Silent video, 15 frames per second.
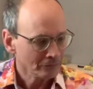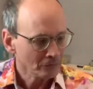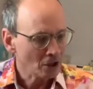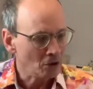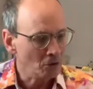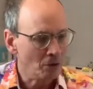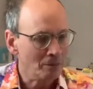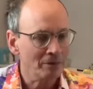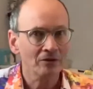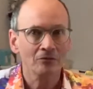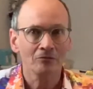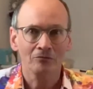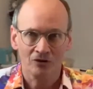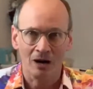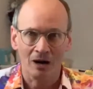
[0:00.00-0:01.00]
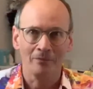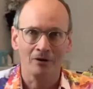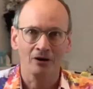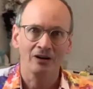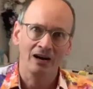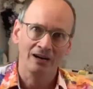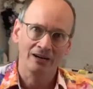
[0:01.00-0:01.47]
when my grandma and
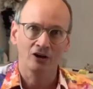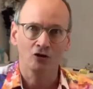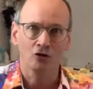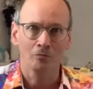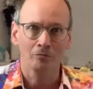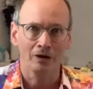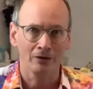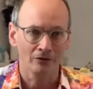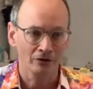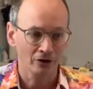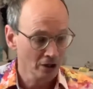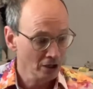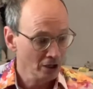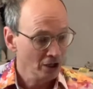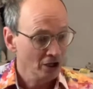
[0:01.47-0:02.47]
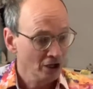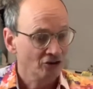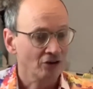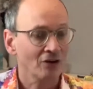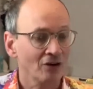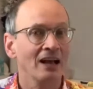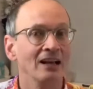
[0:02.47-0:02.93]
granddad would come round. She'd say,
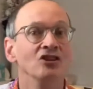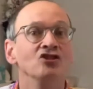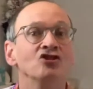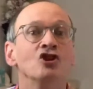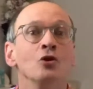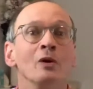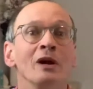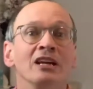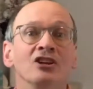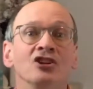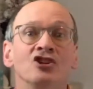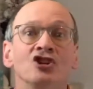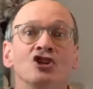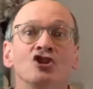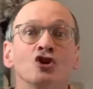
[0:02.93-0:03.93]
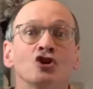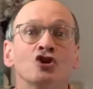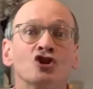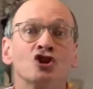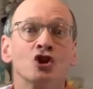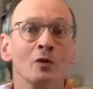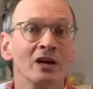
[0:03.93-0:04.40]
right, 2 each, just
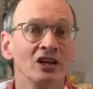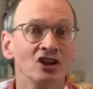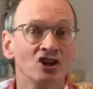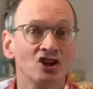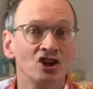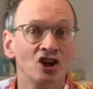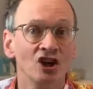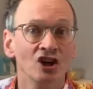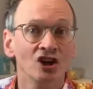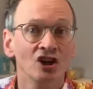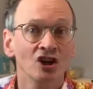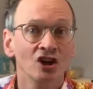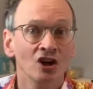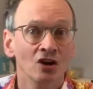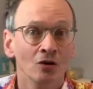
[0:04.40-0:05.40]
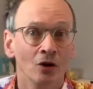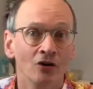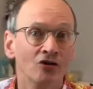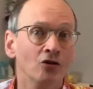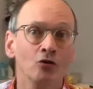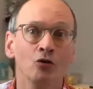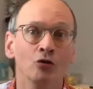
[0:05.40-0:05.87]
2 each. Right,
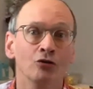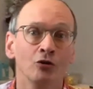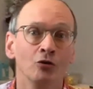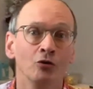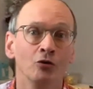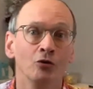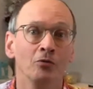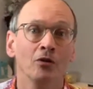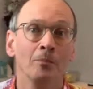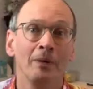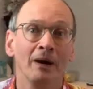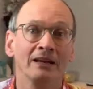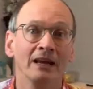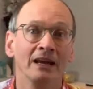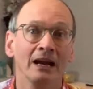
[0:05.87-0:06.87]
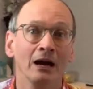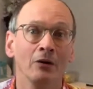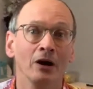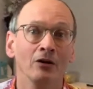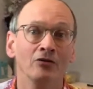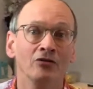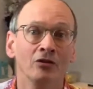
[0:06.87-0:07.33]
soon go through a packet in our
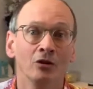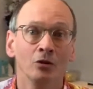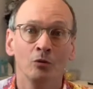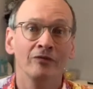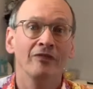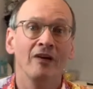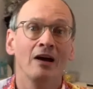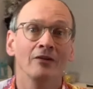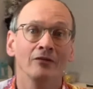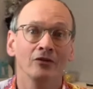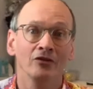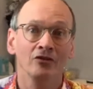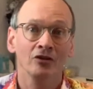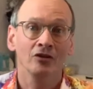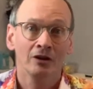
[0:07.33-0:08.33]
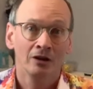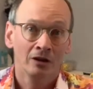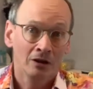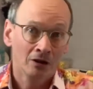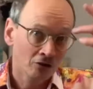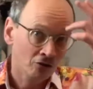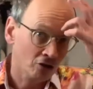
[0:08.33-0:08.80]
house. There were 5 of us.
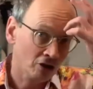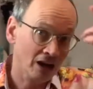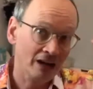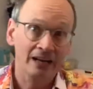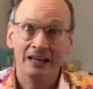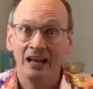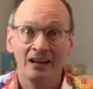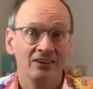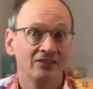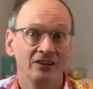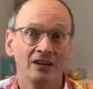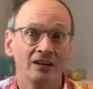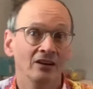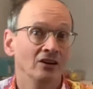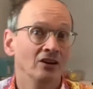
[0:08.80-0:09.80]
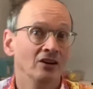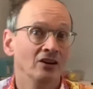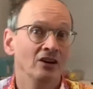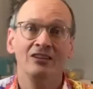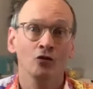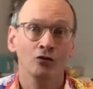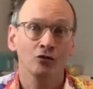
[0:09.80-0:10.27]
So you get any guests in and you'd
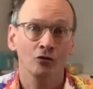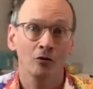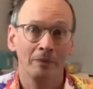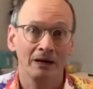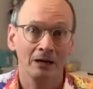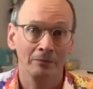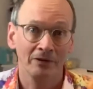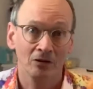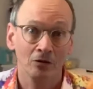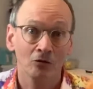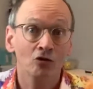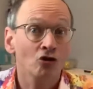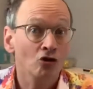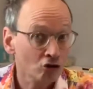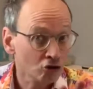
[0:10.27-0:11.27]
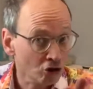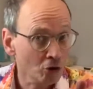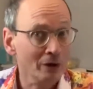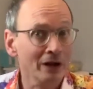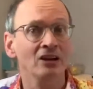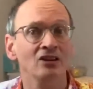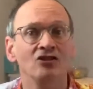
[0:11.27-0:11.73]
easily go through a pack of biscuits. So 2
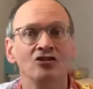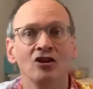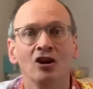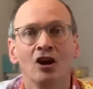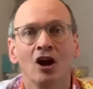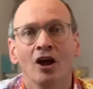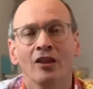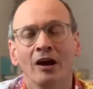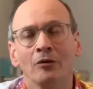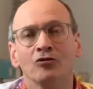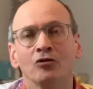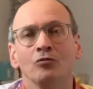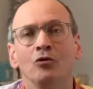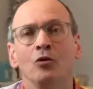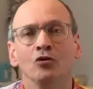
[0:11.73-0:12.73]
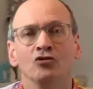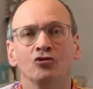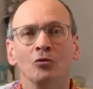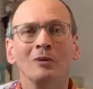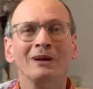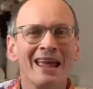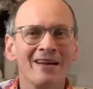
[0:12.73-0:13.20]
each. And that was the rule. So we
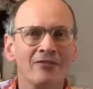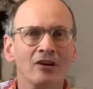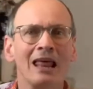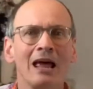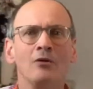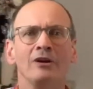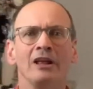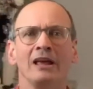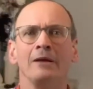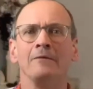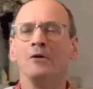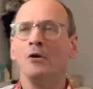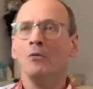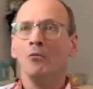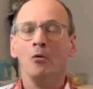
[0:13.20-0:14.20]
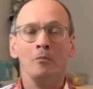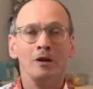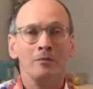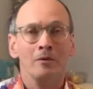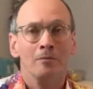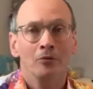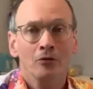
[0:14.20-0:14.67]
never allowed it. What me and my
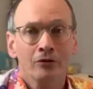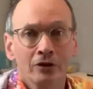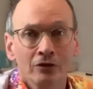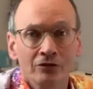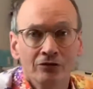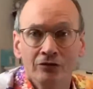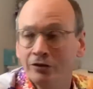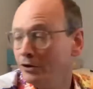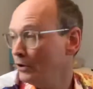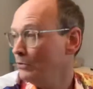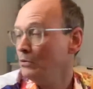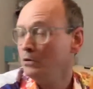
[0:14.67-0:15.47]
brother used to do,